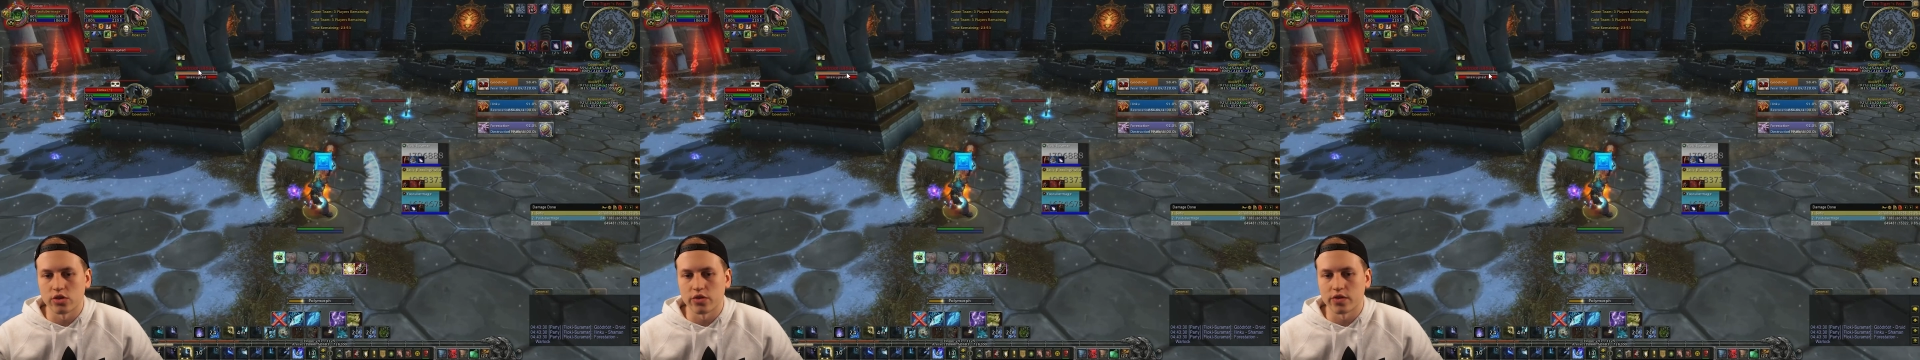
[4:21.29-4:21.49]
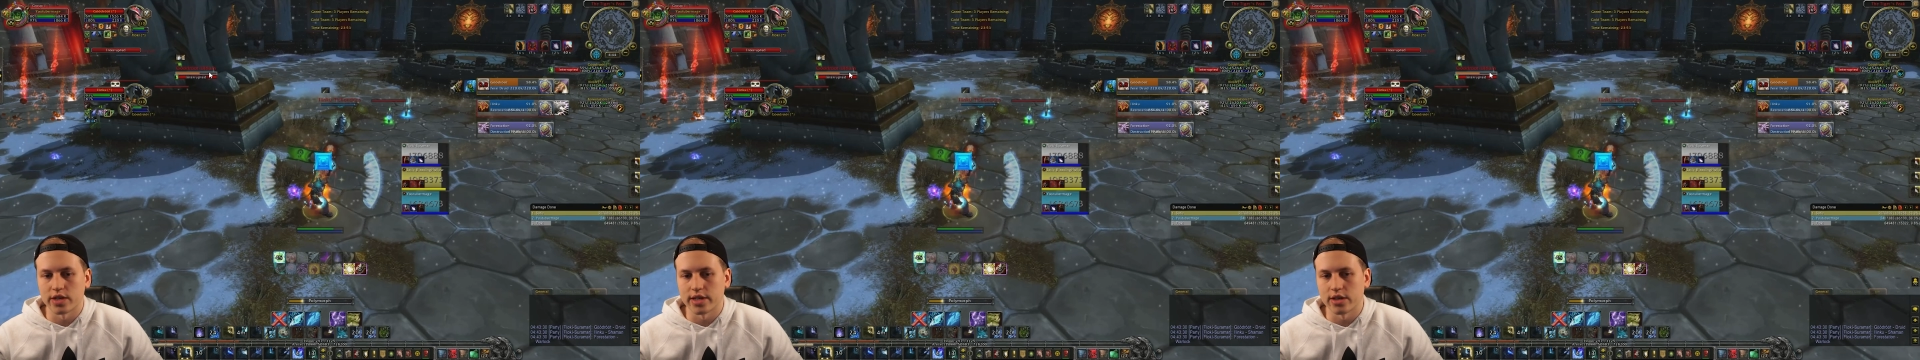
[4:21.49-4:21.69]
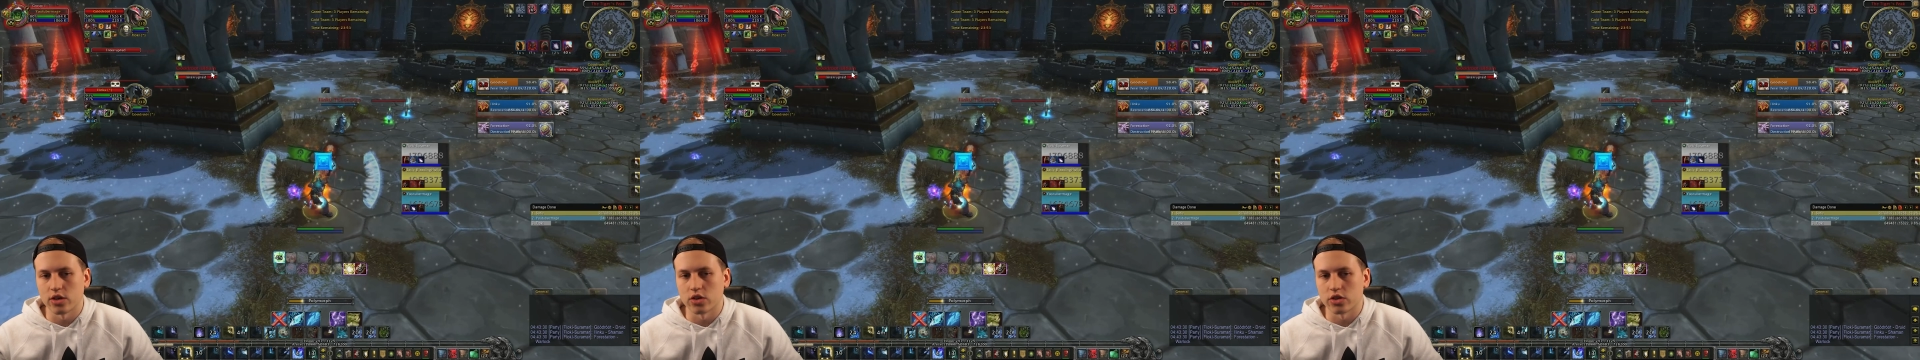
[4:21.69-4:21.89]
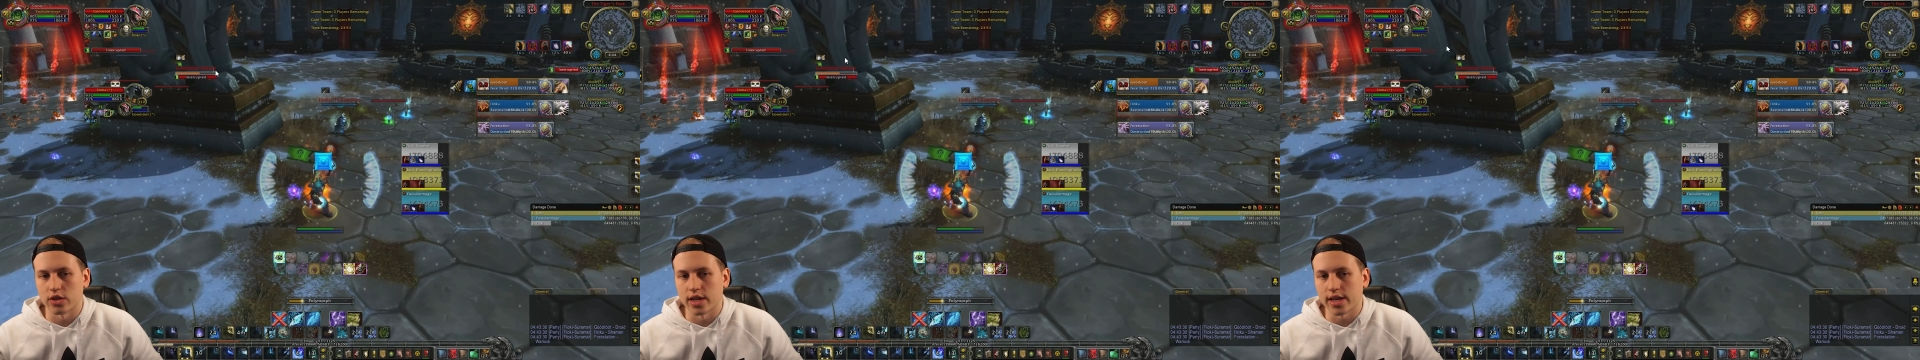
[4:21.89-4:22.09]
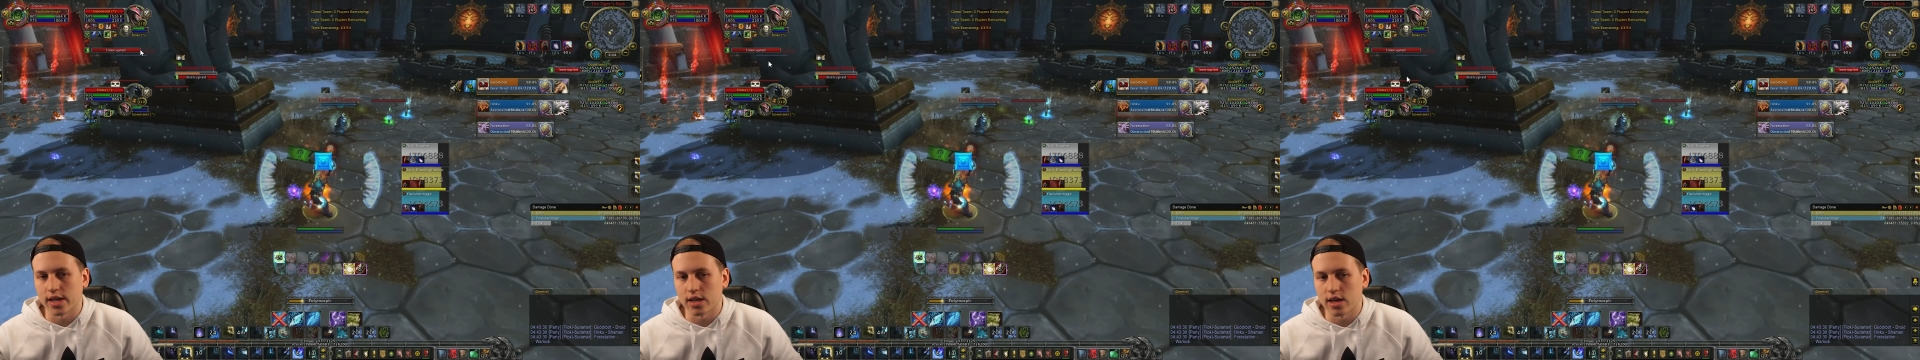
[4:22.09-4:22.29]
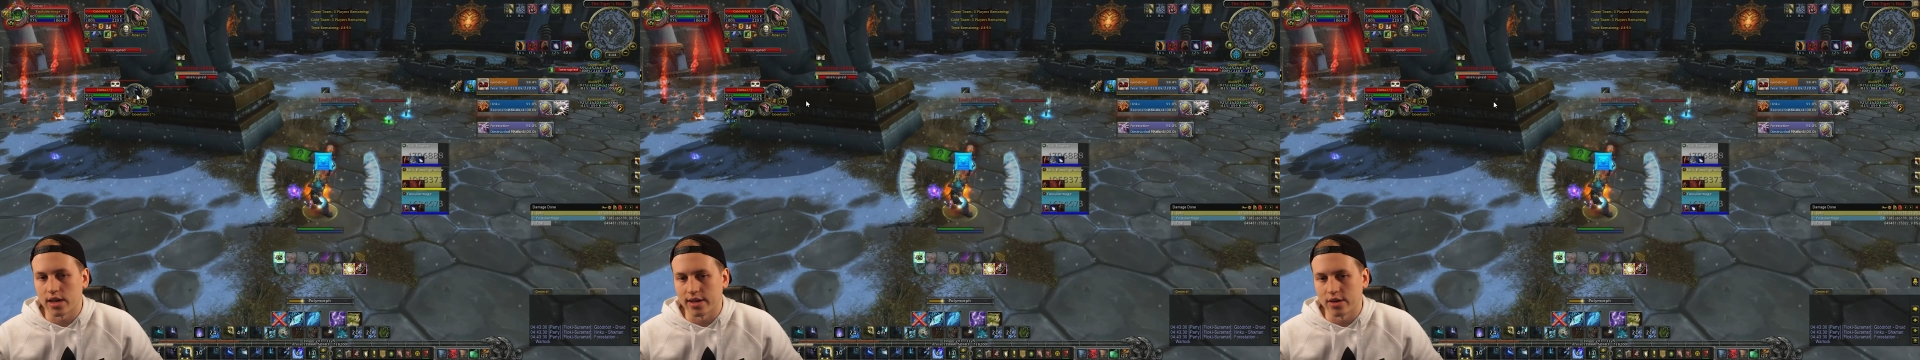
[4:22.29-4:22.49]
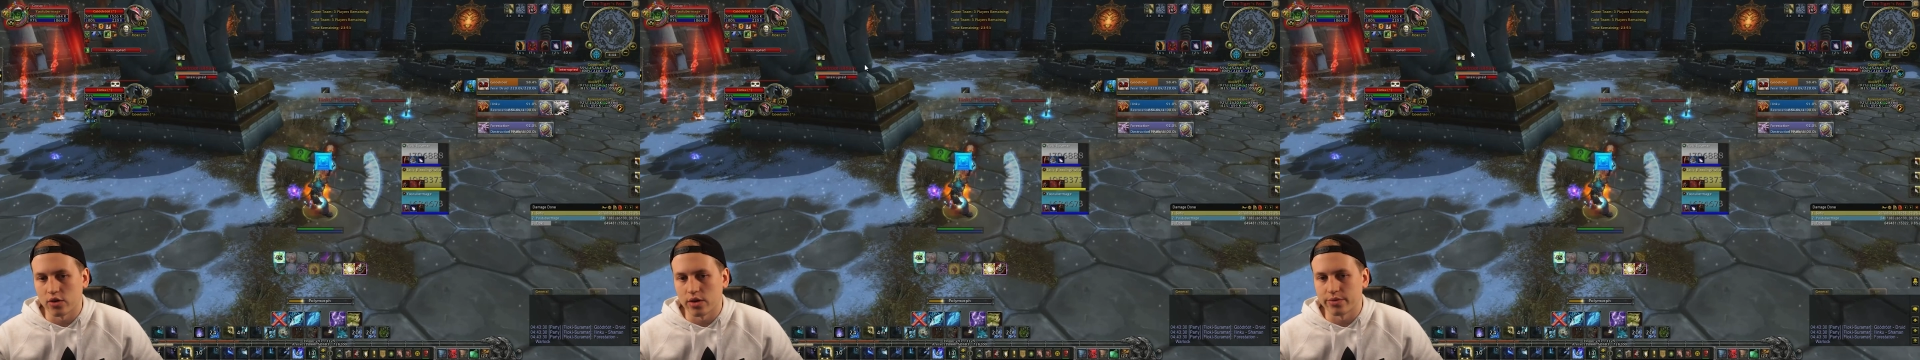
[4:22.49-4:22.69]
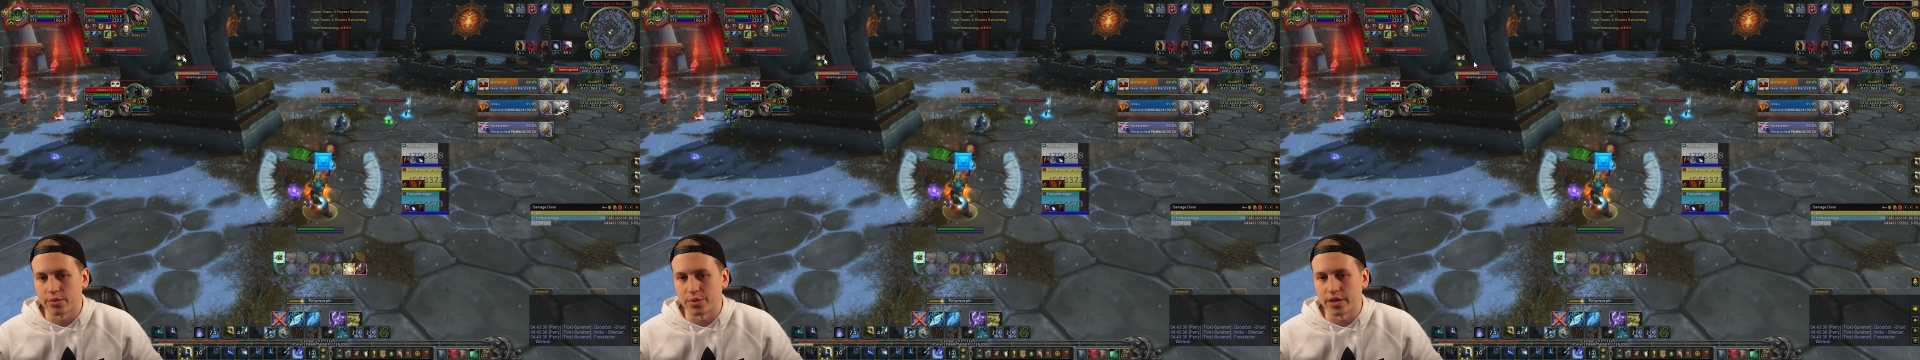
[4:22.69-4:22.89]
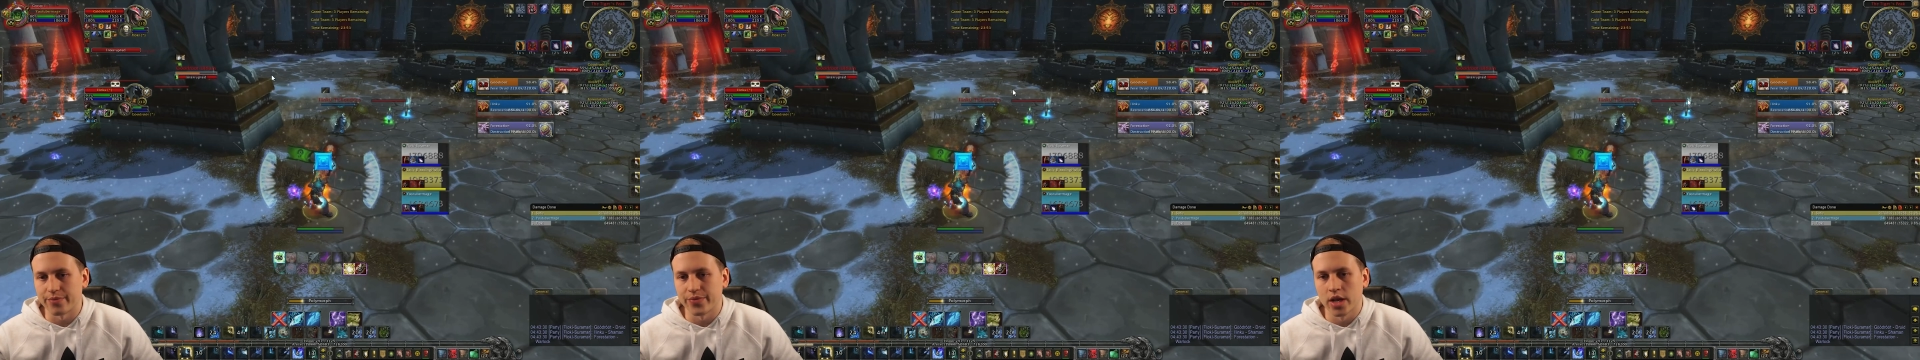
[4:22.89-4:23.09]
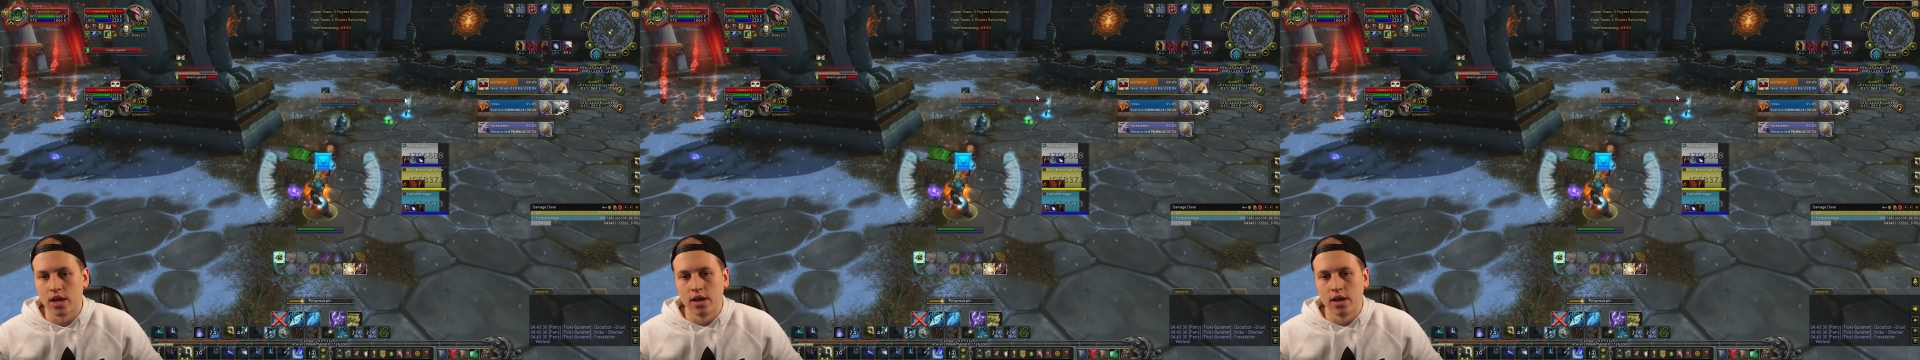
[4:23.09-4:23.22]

over here, so they cannot interrupt me.